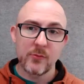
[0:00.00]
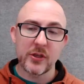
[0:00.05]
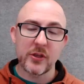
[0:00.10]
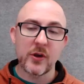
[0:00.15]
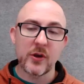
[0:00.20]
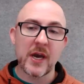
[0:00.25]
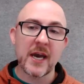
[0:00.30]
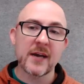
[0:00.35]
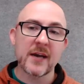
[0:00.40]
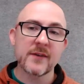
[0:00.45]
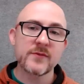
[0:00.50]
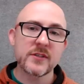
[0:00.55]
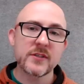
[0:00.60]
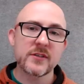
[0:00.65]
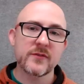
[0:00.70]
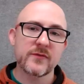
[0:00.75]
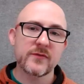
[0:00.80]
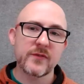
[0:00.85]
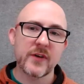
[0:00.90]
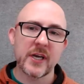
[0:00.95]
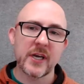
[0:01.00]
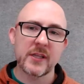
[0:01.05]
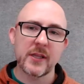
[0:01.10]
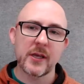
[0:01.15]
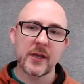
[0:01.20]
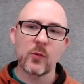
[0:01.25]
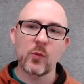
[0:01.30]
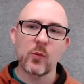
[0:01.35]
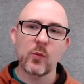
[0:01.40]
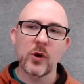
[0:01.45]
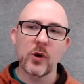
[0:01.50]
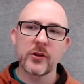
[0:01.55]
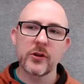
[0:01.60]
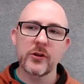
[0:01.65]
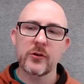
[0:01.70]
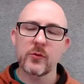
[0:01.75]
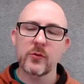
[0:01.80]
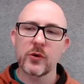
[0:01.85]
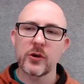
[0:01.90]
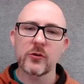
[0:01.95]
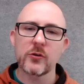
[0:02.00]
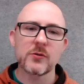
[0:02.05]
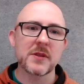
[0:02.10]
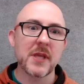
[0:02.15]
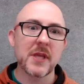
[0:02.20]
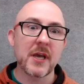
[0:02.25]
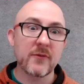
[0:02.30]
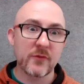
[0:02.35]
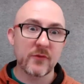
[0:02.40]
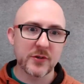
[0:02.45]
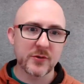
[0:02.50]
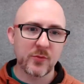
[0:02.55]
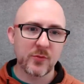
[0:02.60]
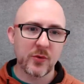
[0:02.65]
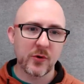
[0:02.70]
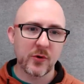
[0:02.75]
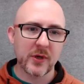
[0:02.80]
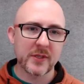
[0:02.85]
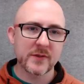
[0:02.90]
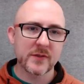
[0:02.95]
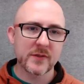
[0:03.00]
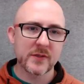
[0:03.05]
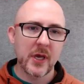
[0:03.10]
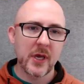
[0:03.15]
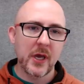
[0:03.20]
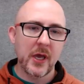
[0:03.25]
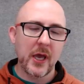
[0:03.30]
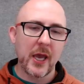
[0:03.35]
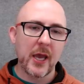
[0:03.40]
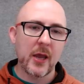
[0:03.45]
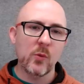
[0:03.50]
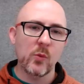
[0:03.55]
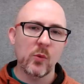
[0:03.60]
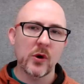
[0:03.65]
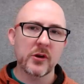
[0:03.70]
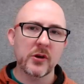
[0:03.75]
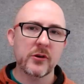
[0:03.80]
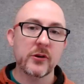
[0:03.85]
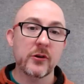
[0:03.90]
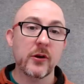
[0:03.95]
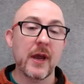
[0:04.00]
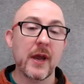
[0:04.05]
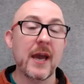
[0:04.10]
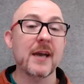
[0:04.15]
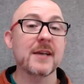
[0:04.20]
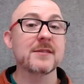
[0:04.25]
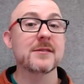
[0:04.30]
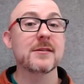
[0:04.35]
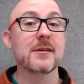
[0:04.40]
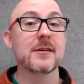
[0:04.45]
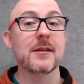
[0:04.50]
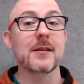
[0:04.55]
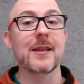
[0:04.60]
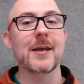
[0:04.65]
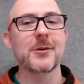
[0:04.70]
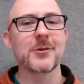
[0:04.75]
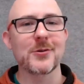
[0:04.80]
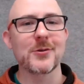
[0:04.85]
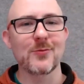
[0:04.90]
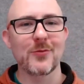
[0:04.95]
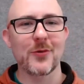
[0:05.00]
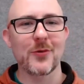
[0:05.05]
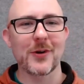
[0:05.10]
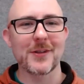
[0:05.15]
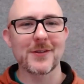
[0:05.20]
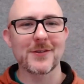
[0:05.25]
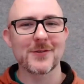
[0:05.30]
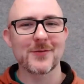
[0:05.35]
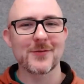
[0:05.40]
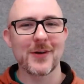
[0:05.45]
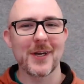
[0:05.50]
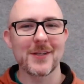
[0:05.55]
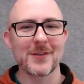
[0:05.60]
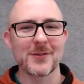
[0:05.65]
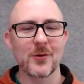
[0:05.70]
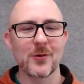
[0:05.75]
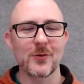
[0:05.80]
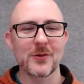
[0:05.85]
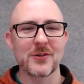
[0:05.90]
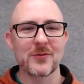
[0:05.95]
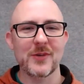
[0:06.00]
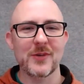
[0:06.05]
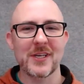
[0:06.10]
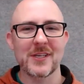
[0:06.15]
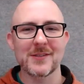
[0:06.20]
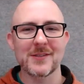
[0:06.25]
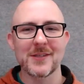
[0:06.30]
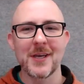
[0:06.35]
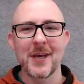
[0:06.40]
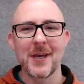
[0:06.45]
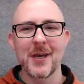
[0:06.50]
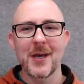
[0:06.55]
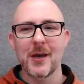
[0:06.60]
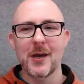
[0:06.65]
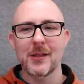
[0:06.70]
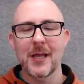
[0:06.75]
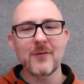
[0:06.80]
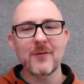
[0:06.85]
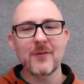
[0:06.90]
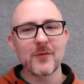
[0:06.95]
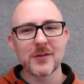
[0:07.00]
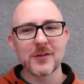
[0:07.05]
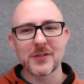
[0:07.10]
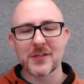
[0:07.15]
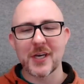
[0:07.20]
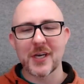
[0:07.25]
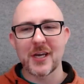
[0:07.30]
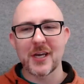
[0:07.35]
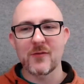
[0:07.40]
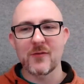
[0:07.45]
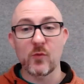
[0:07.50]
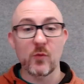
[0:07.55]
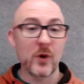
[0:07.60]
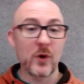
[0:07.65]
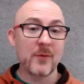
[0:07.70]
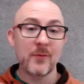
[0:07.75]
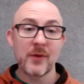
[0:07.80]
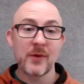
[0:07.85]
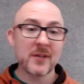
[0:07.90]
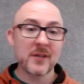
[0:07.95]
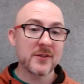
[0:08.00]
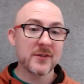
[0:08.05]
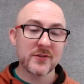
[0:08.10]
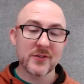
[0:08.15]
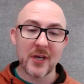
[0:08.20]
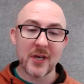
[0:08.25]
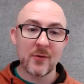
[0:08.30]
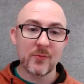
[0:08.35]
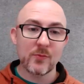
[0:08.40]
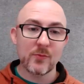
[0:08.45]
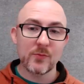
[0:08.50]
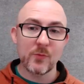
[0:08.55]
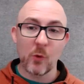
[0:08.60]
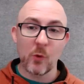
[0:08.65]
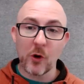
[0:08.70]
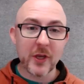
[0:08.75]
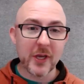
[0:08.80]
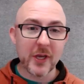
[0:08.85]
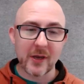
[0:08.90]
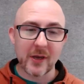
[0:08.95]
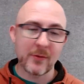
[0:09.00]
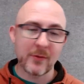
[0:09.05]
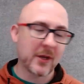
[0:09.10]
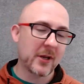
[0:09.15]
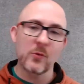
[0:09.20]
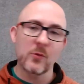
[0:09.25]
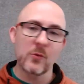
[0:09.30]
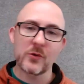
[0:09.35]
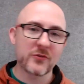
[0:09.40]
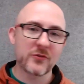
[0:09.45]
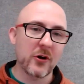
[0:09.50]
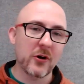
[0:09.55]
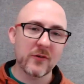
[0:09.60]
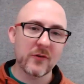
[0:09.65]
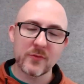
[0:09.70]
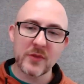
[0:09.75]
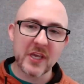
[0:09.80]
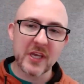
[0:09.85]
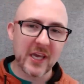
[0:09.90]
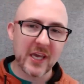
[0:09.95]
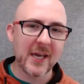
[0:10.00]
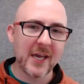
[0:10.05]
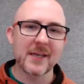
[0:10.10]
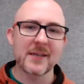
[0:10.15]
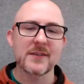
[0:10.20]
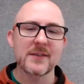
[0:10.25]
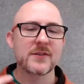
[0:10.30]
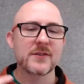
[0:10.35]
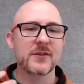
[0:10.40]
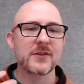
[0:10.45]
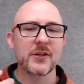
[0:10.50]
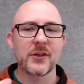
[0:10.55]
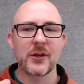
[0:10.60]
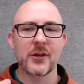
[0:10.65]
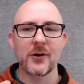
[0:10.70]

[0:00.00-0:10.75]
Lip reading: but you have to define, like, what are your leverage points and what are your escalation points, right? So which means leverage is kind of, when am I going to stop working? Am I going to withdraw from the case?